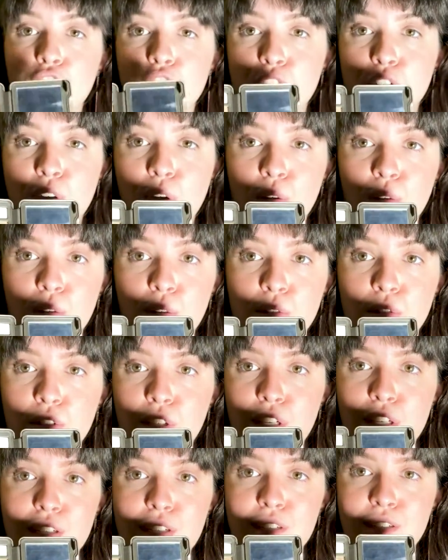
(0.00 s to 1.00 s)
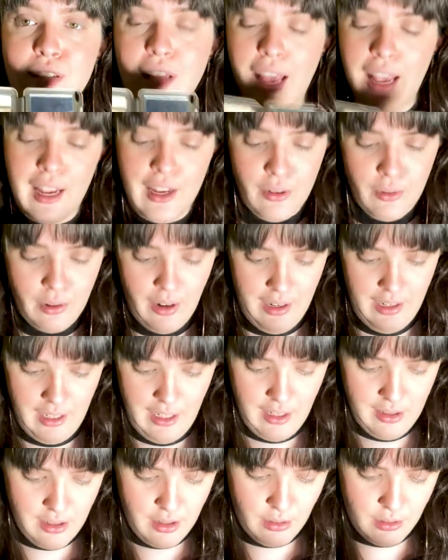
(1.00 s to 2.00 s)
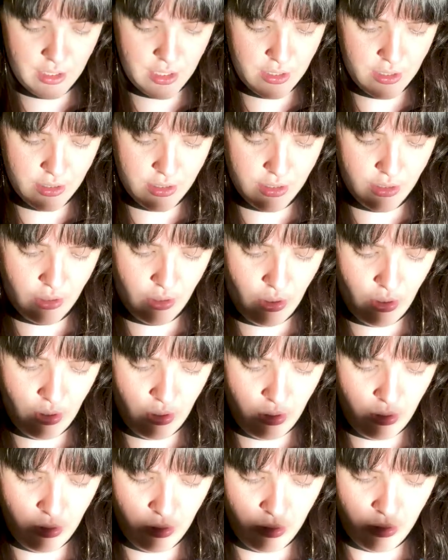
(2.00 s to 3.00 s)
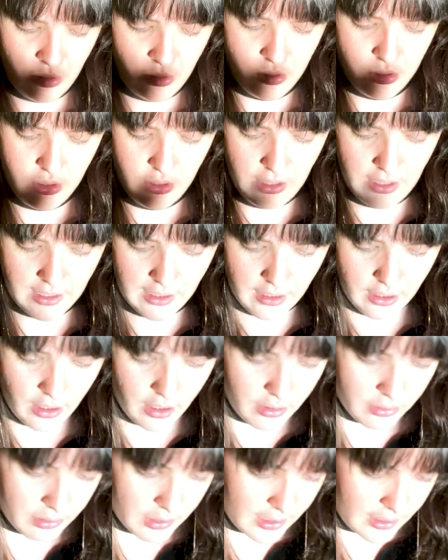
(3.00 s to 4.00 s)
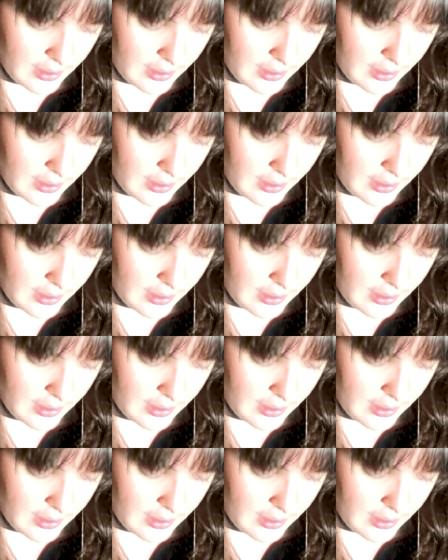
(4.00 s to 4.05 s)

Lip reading: gold shade right here, which is called, I cannot read